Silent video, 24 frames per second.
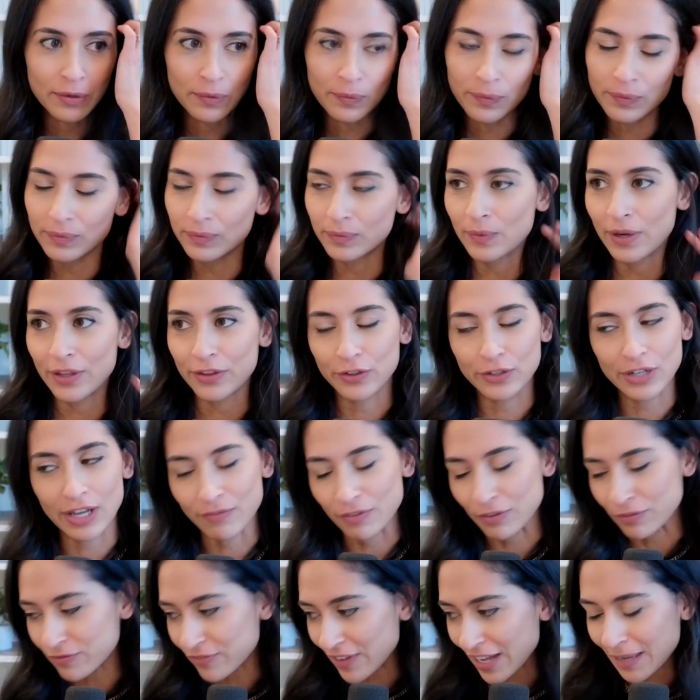whether you have a
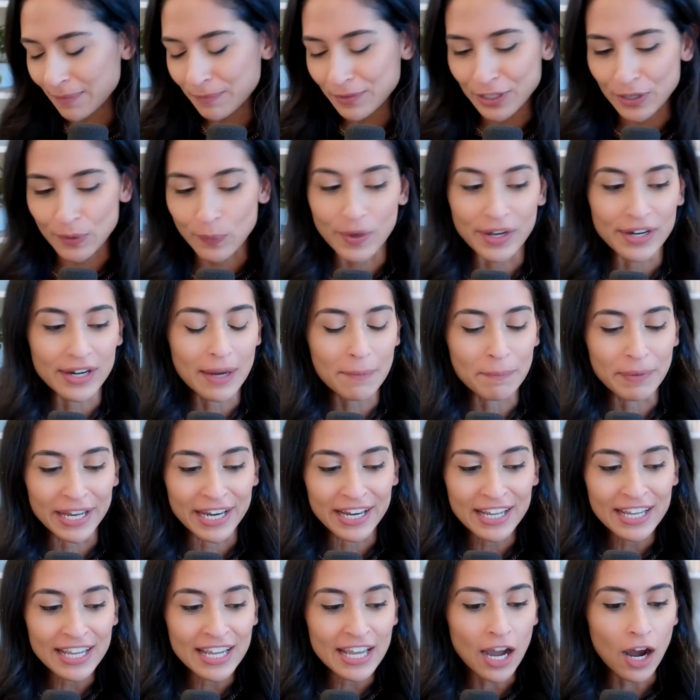family or whatnot, but
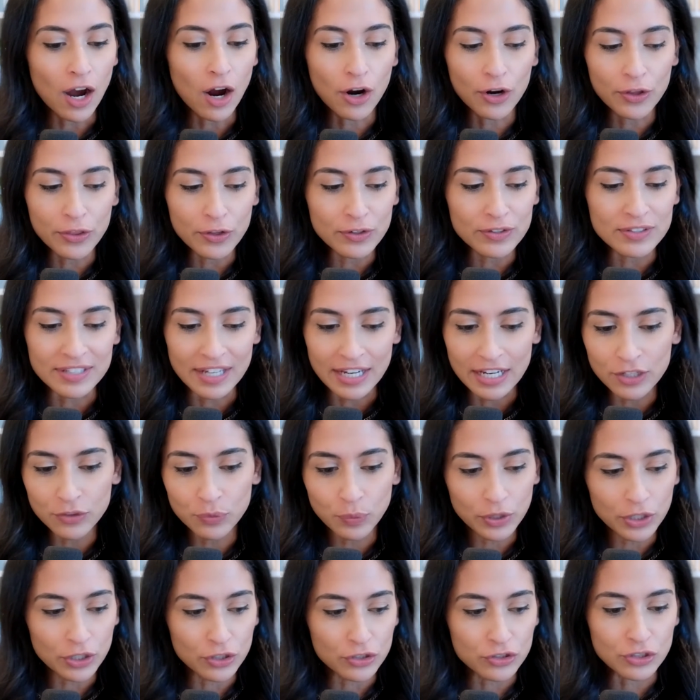are there days
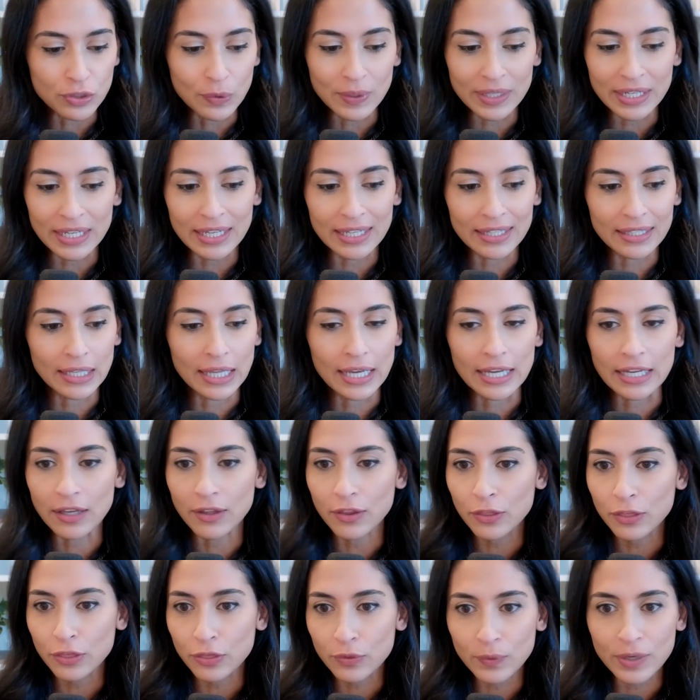where you're doing it like
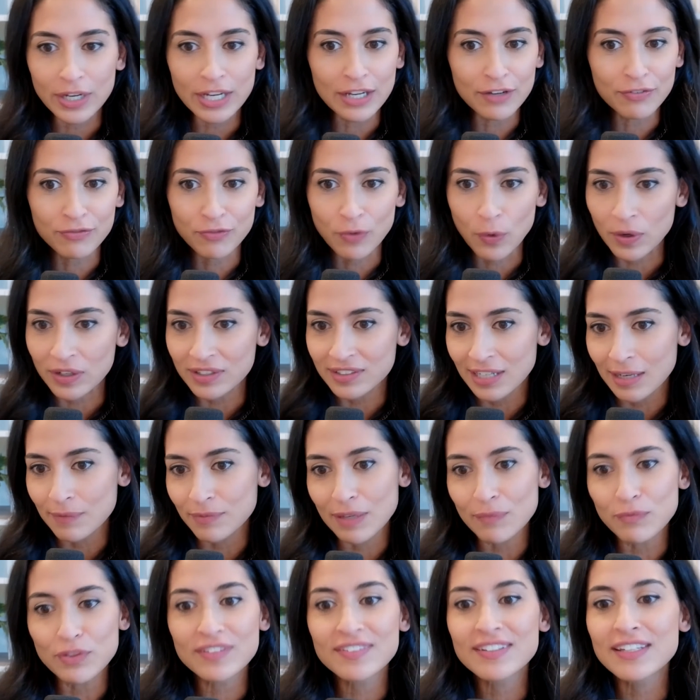3, 4 times?
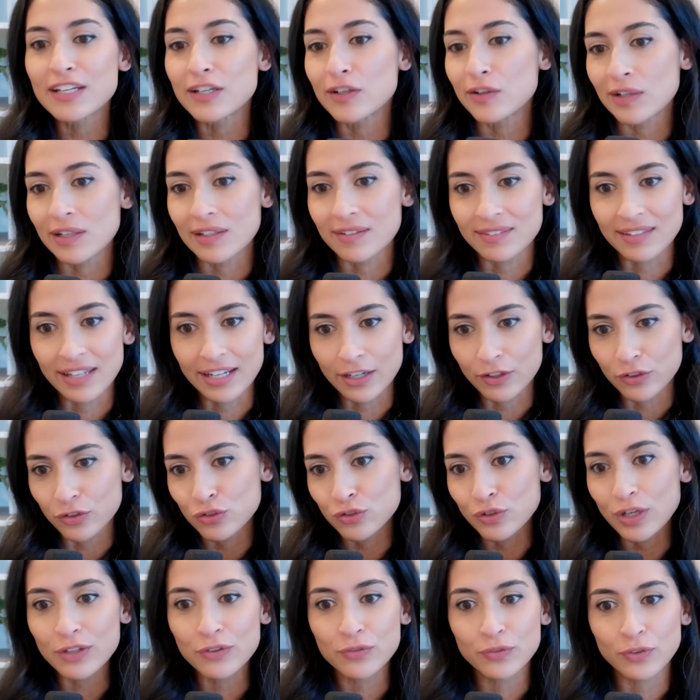I'm just curious, like a
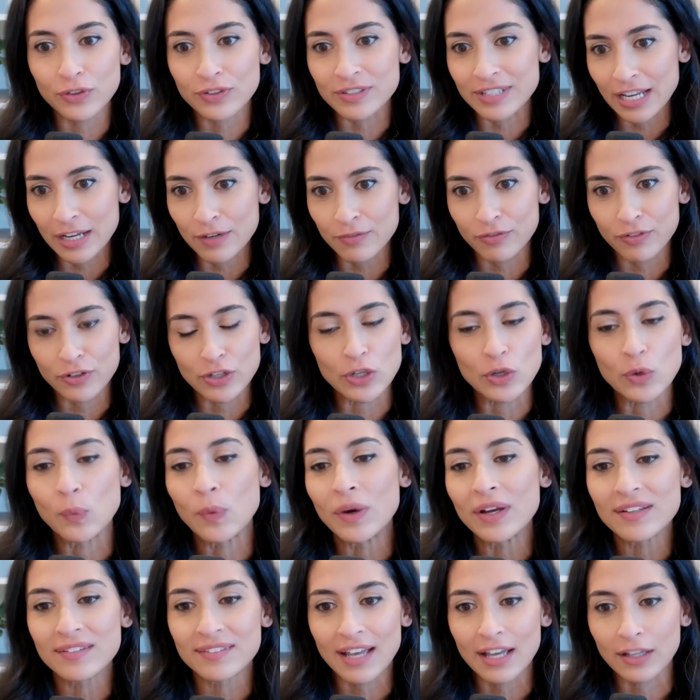stressful day for you, what
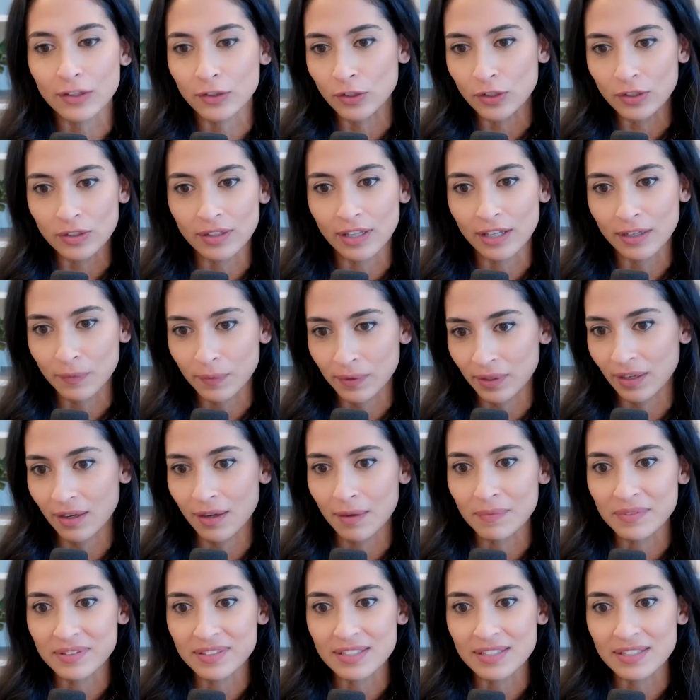does that look like when it comes to